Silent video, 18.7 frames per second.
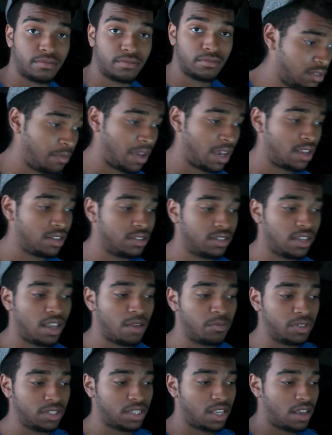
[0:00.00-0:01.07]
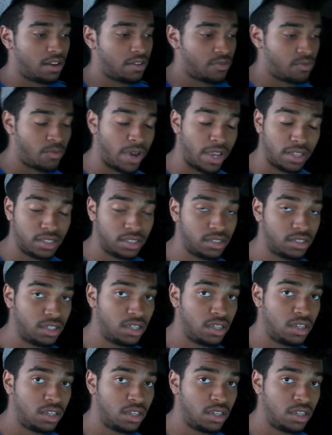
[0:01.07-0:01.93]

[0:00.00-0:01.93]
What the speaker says: So the man's name was Kenneth White.